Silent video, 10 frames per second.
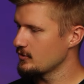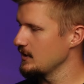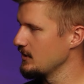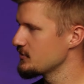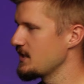
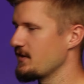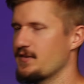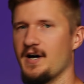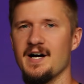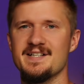closing
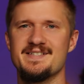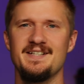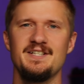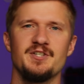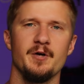thoughts.
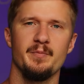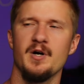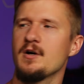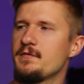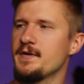These are
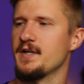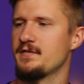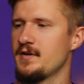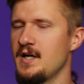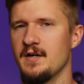
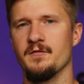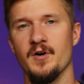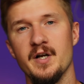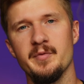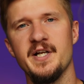perfect for
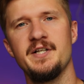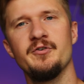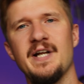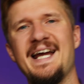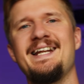anybody
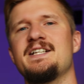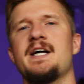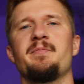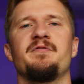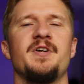doing any
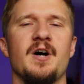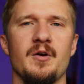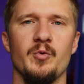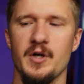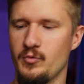type of
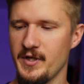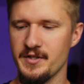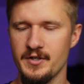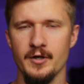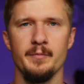yard work,
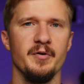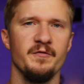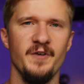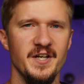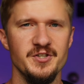whether you're a
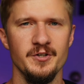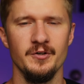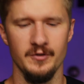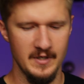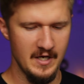
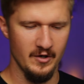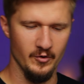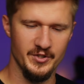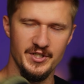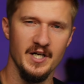professional
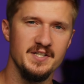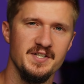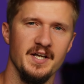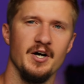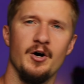or just
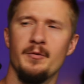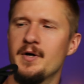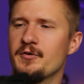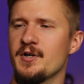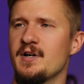a
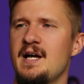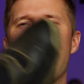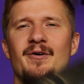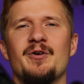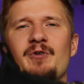homeowner.
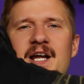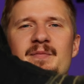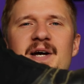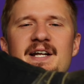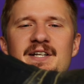I would
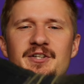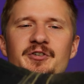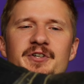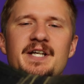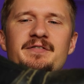recommend
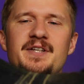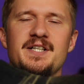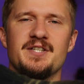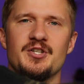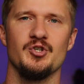you give
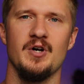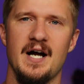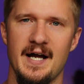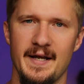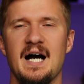these a
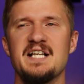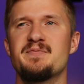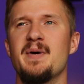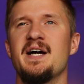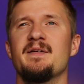try. I
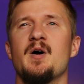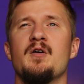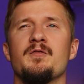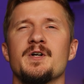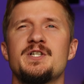spent
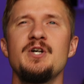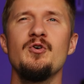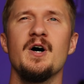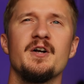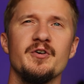over
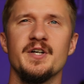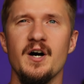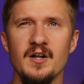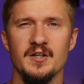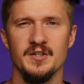
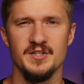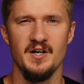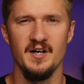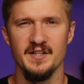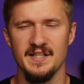$200
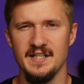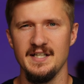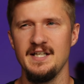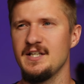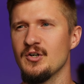on the
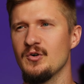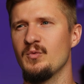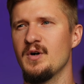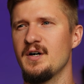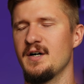Eagle
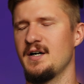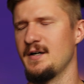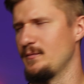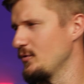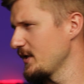
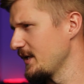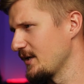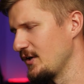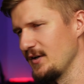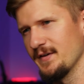one, what are they
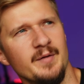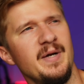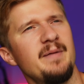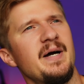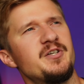called? They're
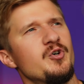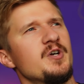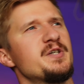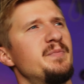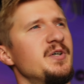made by
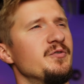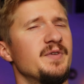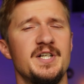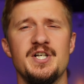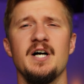Georgia
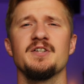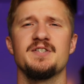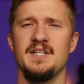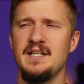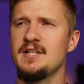Boot, the
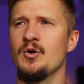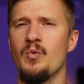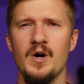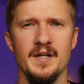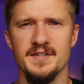Chelsea Eagle
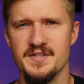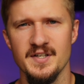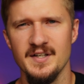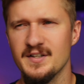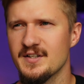ones.
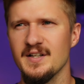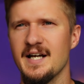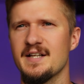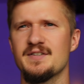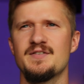They're
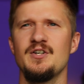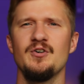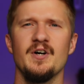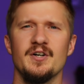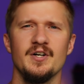like
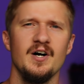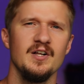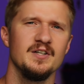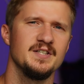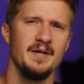
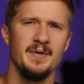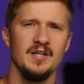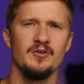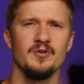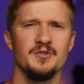$200 at my
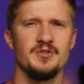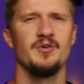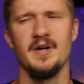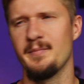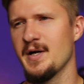local
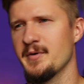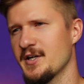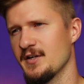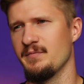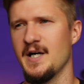store. I probably
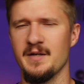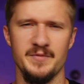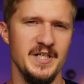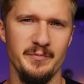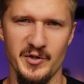could have bought them
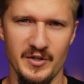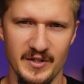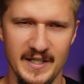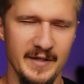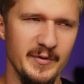cheaper
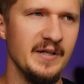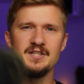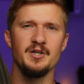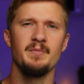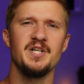online, but these
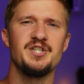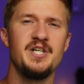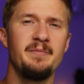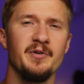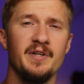are much
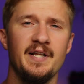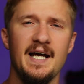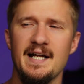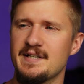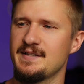cheaper than
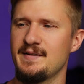that.